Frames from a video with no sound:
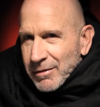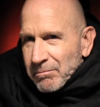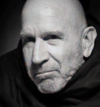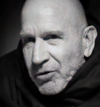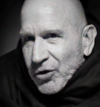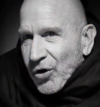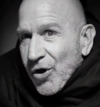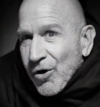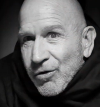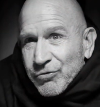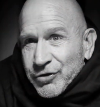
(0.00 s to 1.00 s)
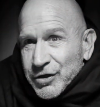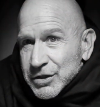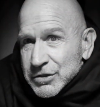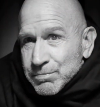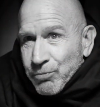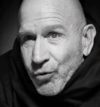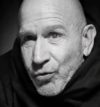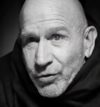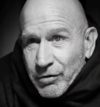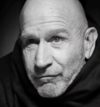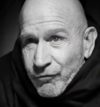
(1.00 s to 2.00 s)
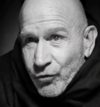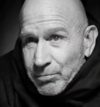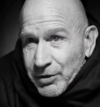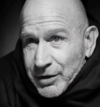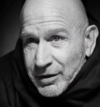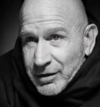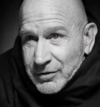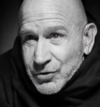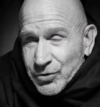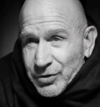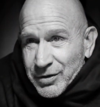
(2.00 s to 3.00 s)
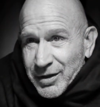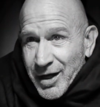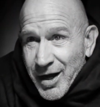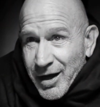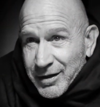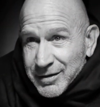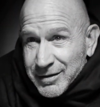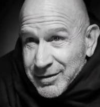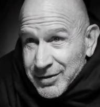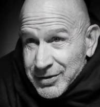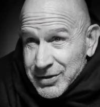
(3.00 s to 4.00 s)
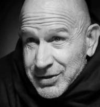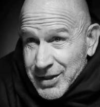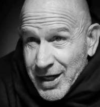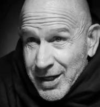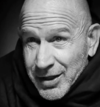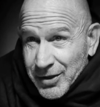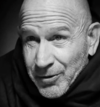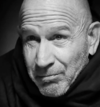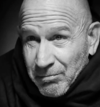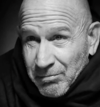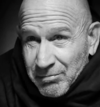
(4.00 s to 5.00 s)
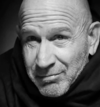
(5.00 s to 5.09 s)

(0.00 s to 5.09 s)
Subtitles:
But all these poor forbiddings could not stay him.